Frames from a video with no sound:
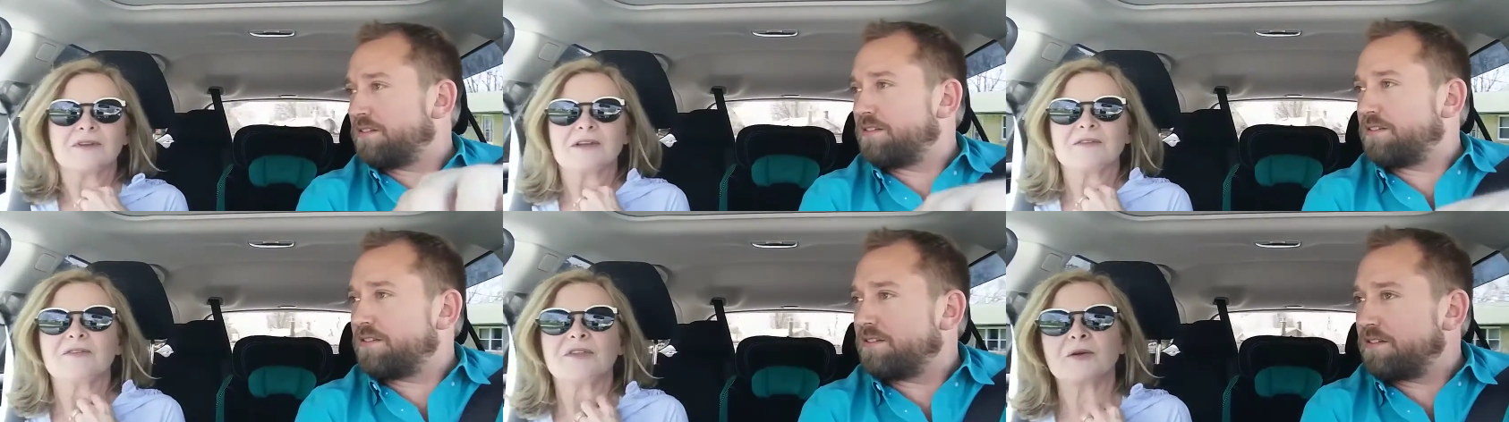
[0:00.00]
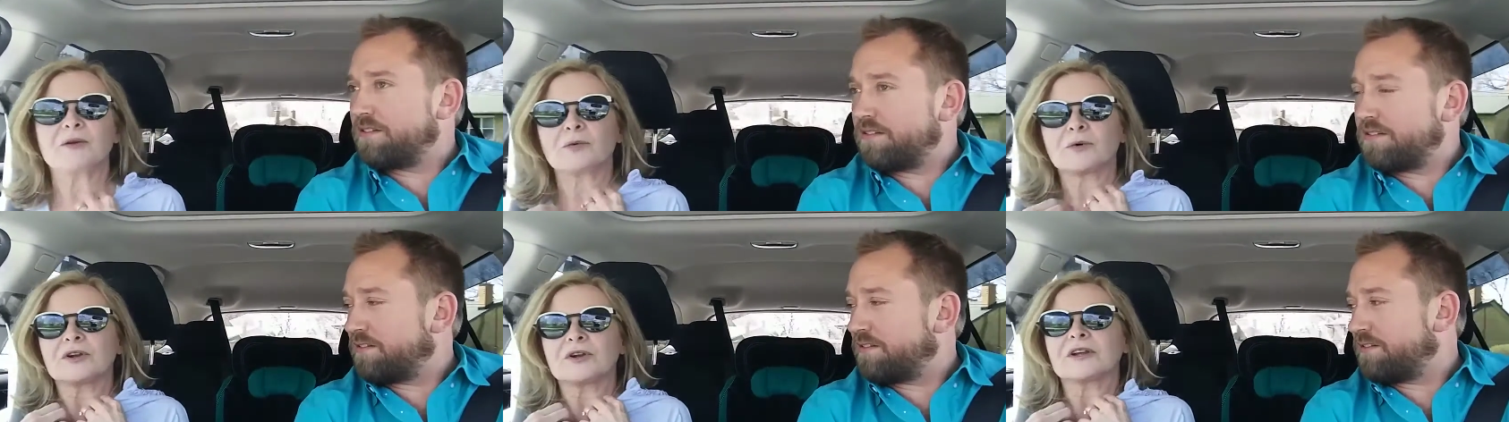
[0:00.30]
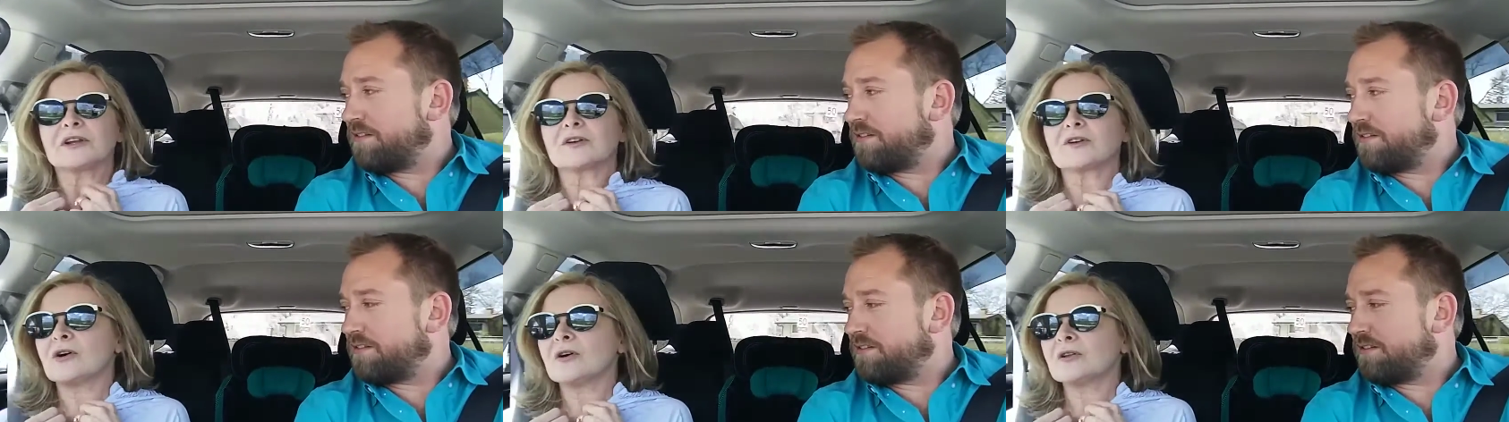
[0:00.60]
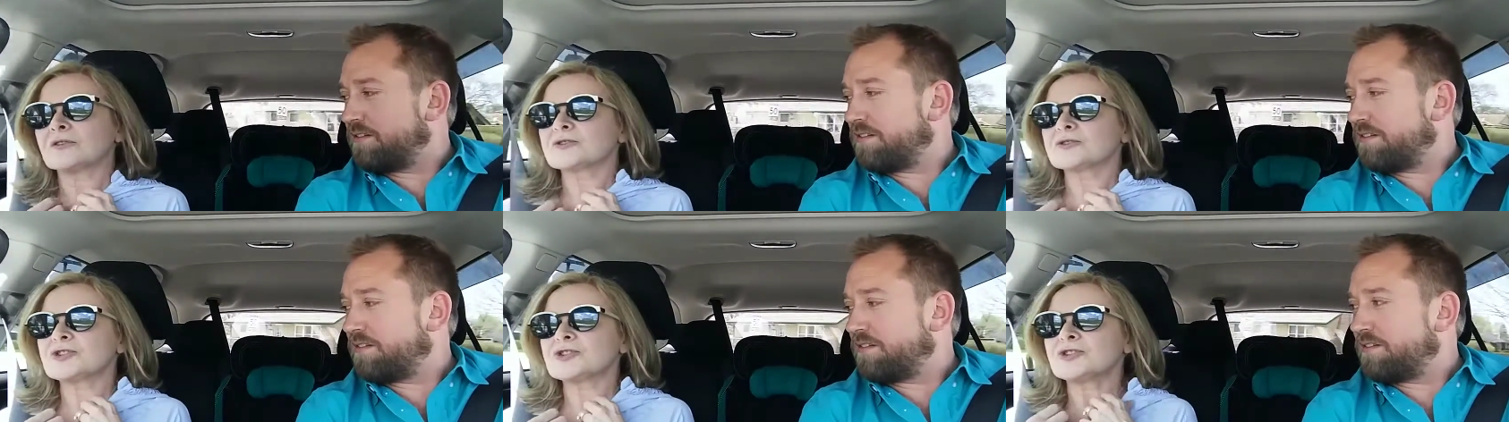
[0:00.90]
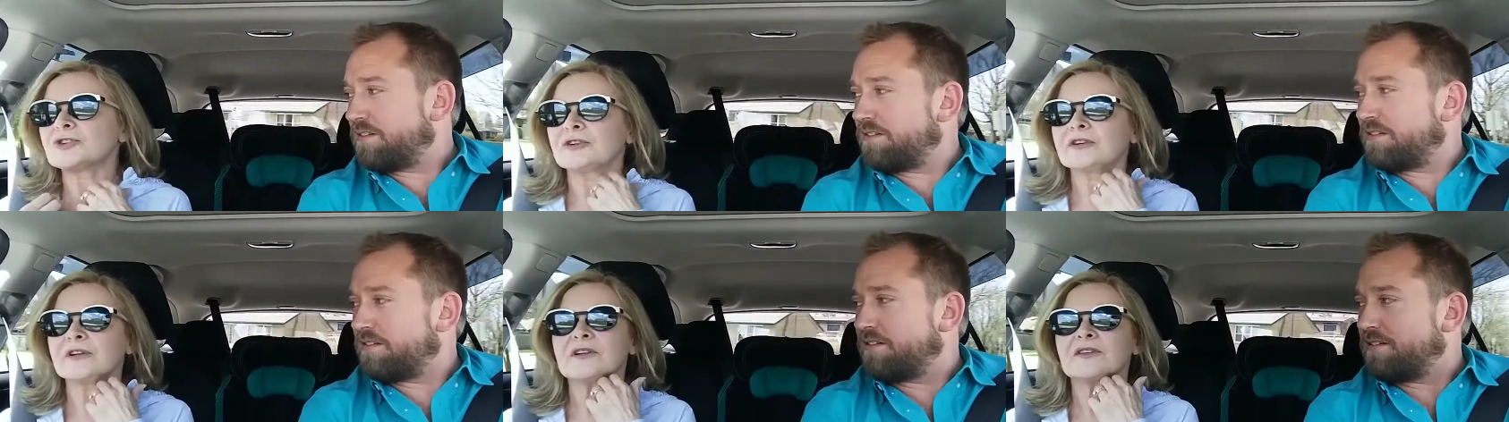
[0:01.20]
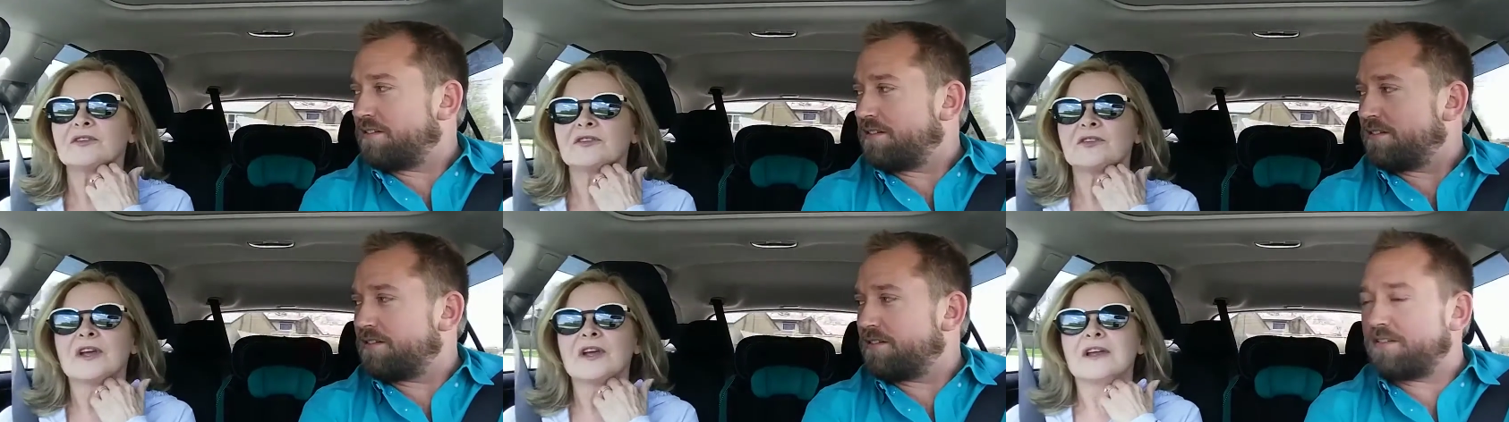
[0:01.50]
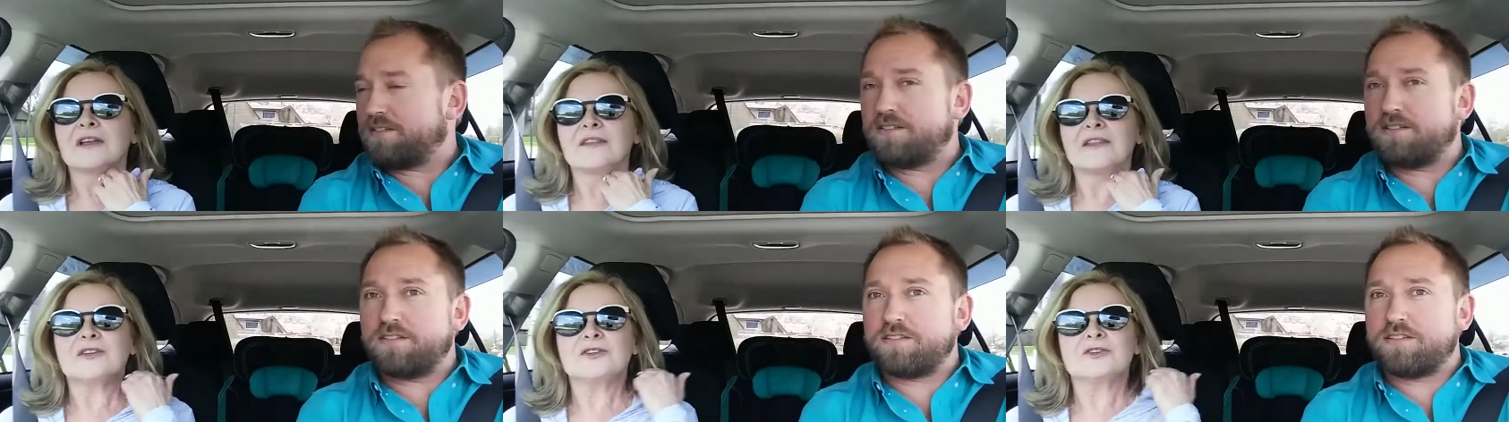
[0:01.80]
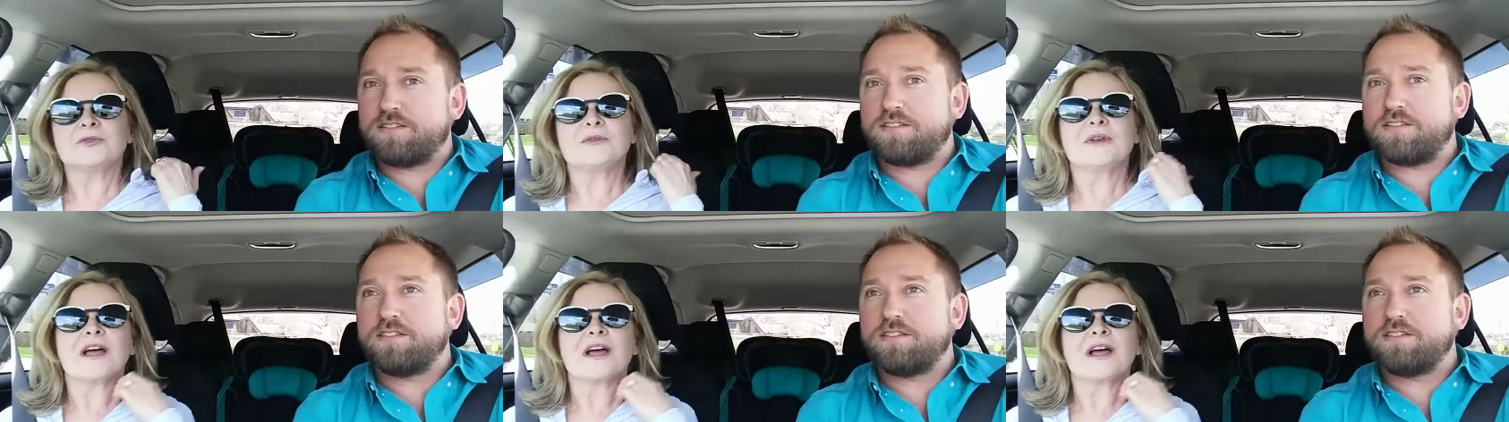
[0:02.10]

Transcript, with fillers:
Speaker 1: if they're wearing a collared shirt, is they do